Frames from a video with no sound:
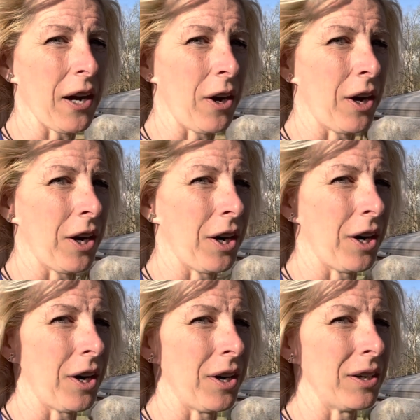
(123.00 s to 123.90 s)

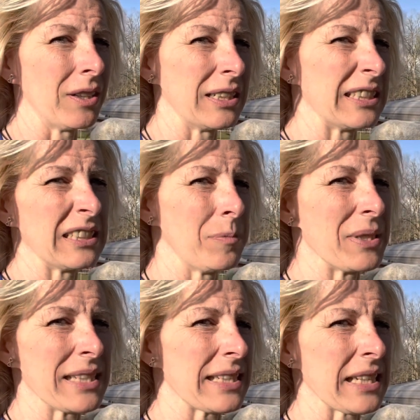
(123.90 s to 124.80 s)
are, let me
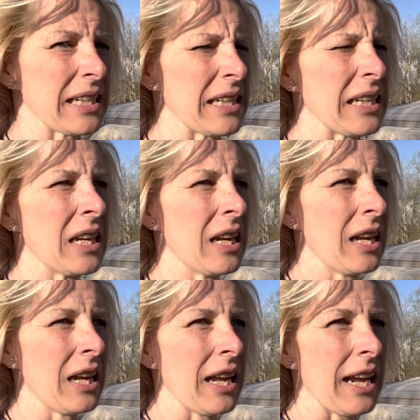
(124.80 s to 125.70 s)
see,
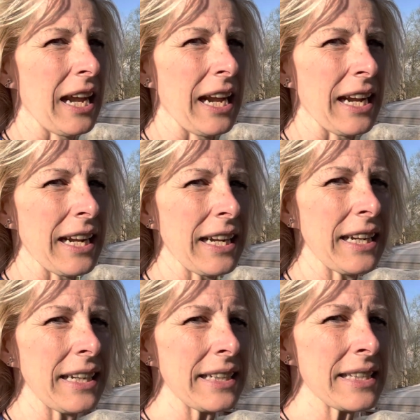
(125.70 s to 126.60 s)

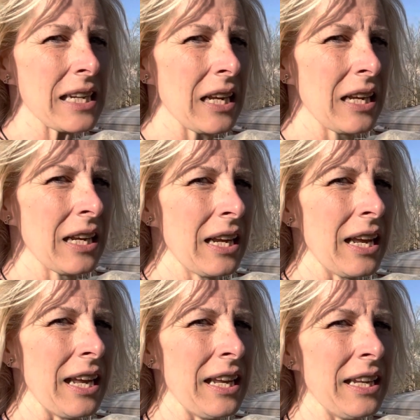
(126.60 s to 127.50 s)
8
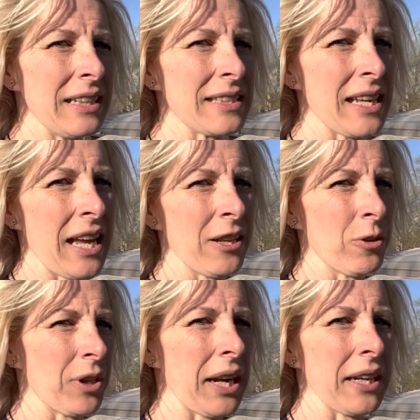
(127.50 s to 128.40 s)
and 10,
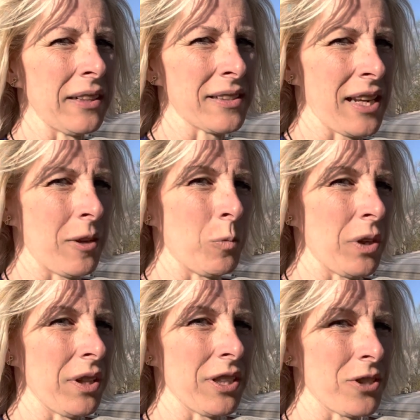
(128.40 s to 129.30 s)
or 8 and 10, one
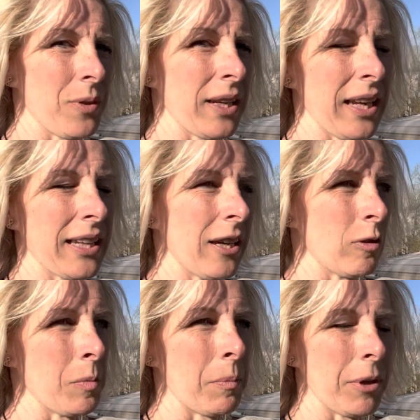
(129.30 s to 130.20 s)
of the two, I can't
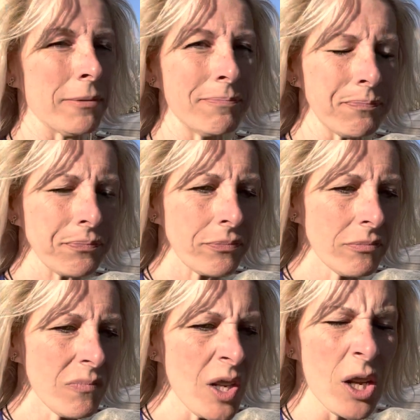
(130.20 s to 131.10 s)
remember,
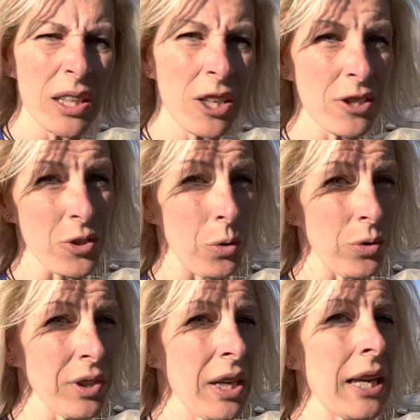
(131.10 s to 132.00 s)
years
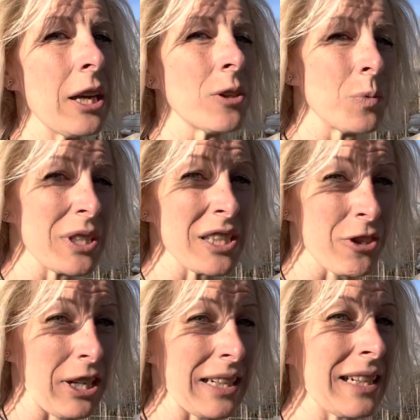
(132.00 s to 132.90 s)
old, which is
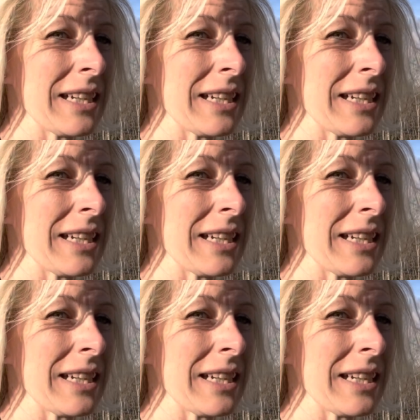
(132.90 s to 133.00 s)
great.